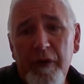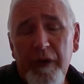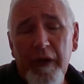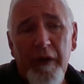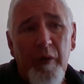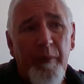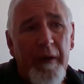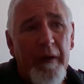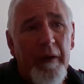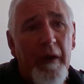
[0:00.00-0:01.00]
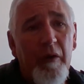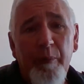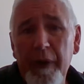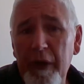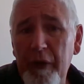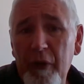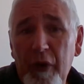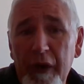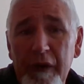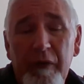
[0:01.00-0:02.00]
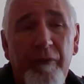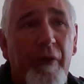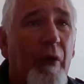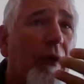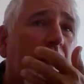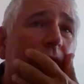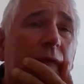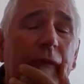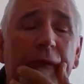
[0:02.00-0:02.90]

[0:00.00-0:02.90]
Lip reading: You'd be in your bed at night and you feel all this